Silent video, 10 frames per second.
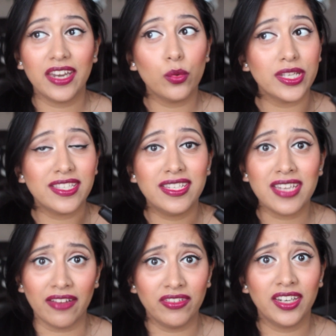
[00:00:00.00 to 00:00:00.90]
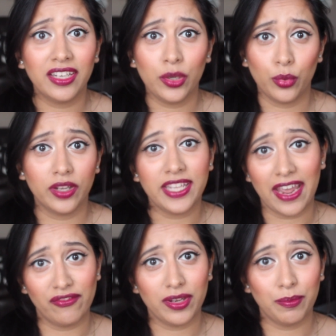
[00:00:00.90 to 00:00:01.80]
It was definitely worth
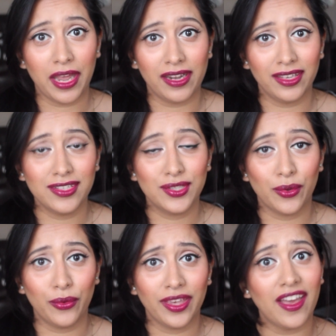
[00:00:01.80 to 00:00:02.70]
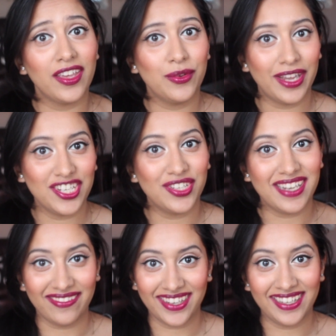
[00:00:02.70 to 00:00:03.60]
every penny. So yeah, you guys should
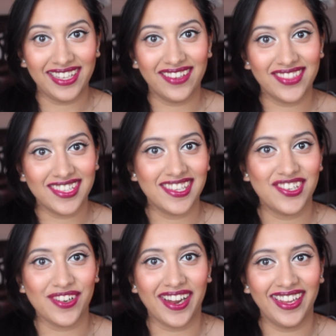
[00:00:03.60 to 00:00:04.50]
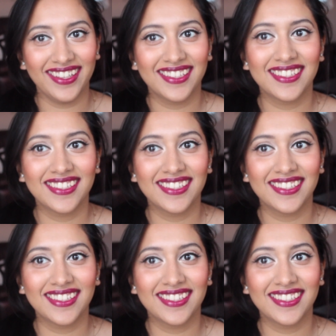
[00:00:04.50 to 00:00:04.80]
definitely give this a try.